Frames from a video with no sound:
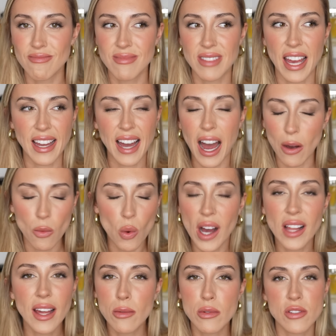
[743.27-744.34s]
like, I,
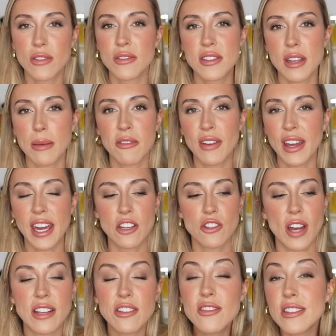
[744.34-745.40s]
while I was on summer
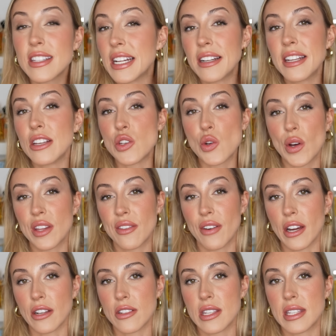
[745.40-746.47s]
vacation, I just didn't enjoy the
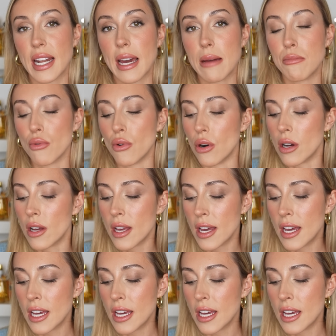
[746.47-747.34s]
fragrances that I brought.